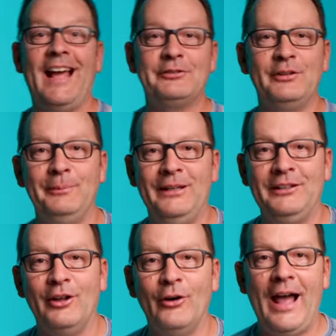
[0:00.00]
actually
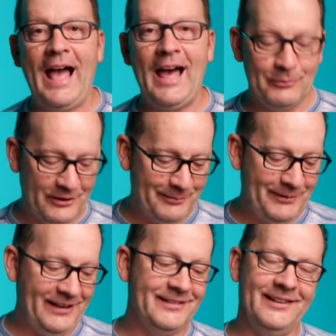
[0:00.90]
mean no hat. What it
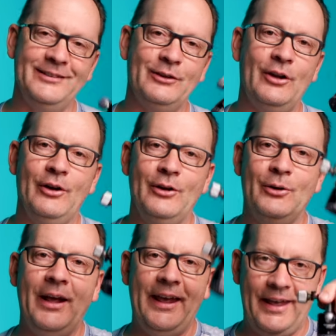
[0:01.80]
means is
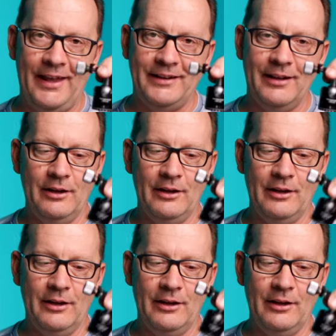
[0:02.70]
no head.